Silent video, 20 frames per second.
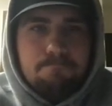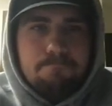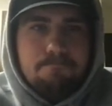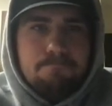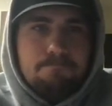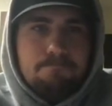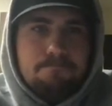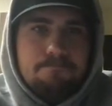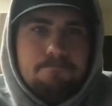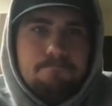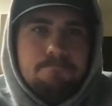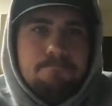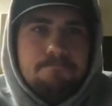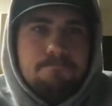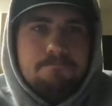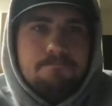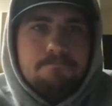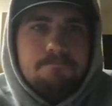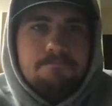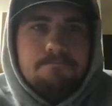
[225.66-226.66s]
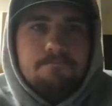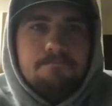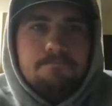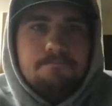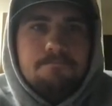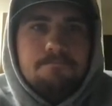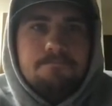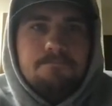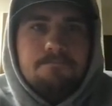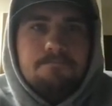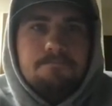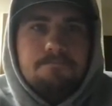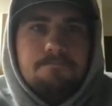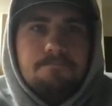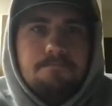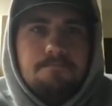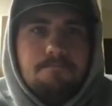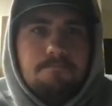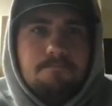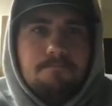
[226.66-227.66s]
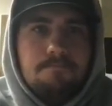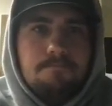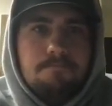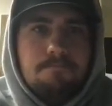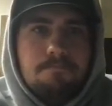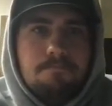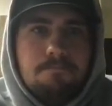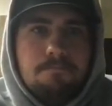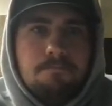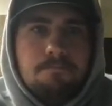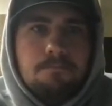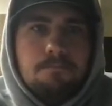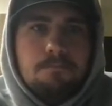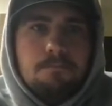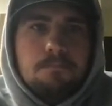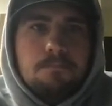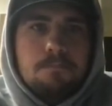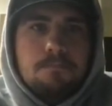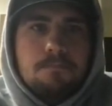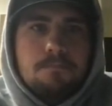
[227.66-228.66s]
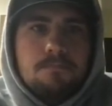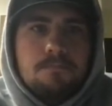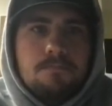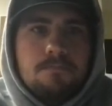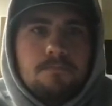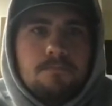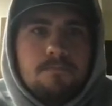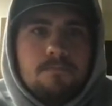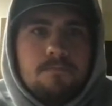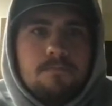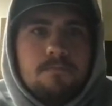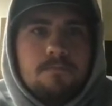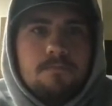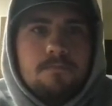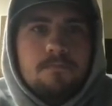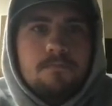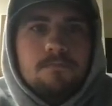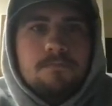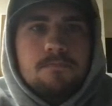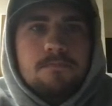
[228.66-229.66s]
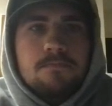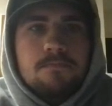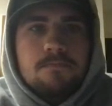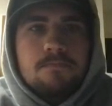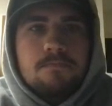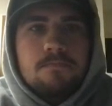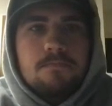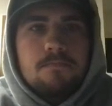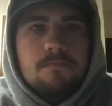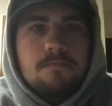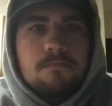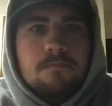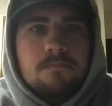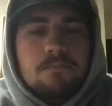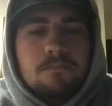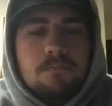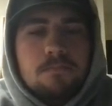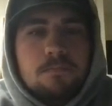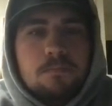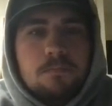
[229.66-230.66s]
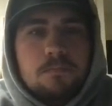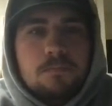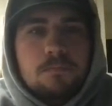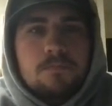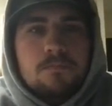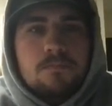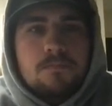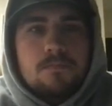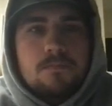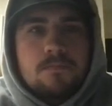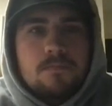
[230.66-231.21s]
This person isn't speaking.